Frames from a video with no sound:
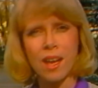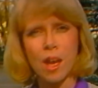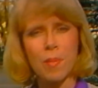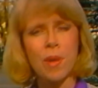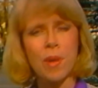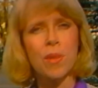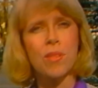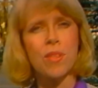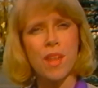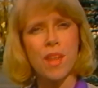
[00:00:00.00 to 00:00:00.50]

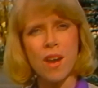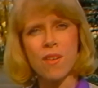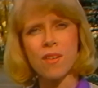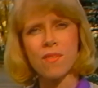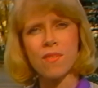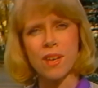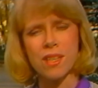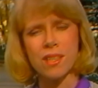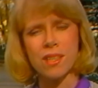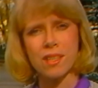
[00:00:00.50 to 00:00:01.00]
about their
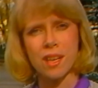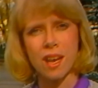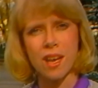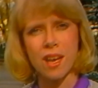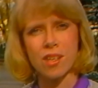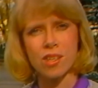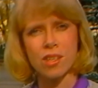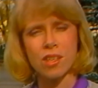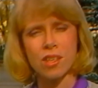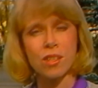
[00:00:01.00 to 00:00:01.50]

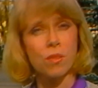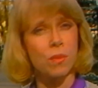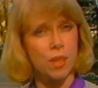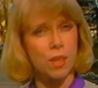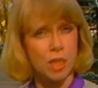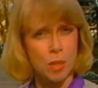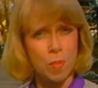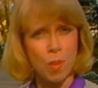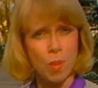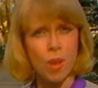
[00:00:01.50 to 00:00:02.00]
investigation into an
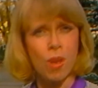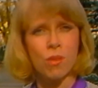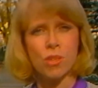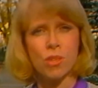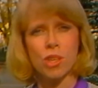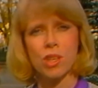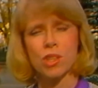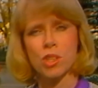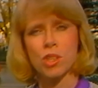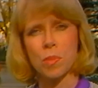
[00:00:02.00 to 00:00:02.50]

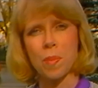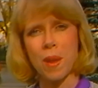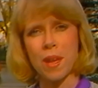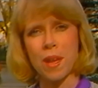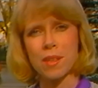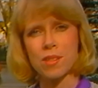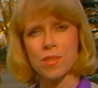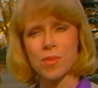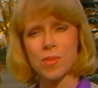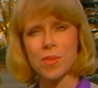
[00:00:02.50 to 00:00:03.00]
explosion at
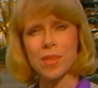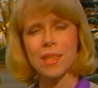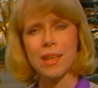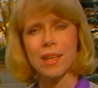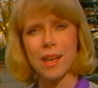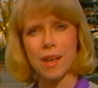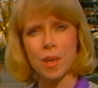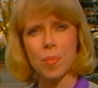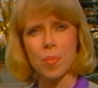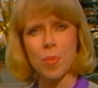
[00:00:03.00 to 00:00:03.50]
Japan's Narita
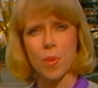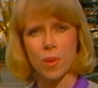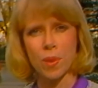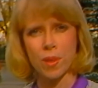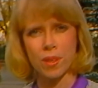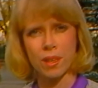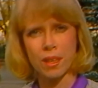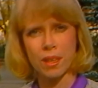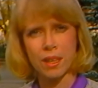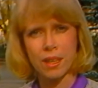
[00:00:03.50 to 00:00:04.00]
Airport.